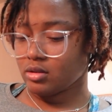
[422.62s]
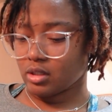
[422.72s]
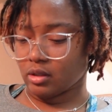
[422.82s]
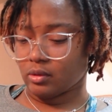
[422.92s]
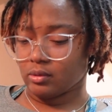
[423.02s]

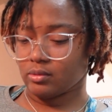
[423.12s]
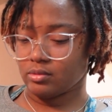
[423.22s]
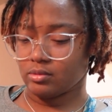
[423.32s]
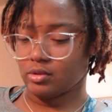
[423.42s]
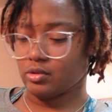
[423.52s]
So
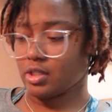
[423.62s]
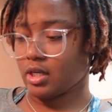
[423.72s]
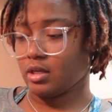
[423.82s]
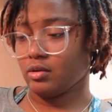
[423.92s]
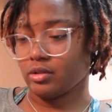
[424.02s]
you
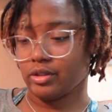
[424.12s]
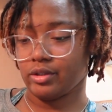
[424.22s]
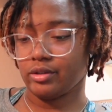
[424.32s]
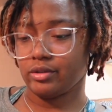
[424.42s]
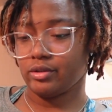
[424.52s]
take your
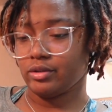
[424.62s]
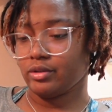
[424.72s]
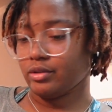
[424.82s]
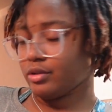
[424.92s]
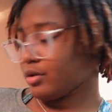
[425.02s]

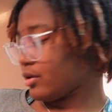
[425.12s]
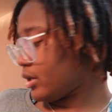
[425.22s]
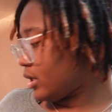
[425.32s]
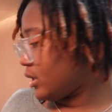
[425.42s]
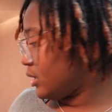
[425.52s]

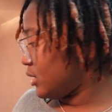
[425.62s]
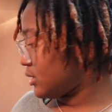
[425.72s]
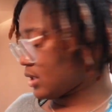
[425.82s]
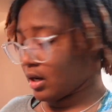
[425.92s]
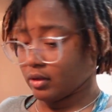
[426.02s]
green
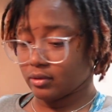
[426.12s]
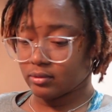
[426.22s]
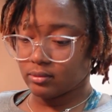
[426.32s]
onions out,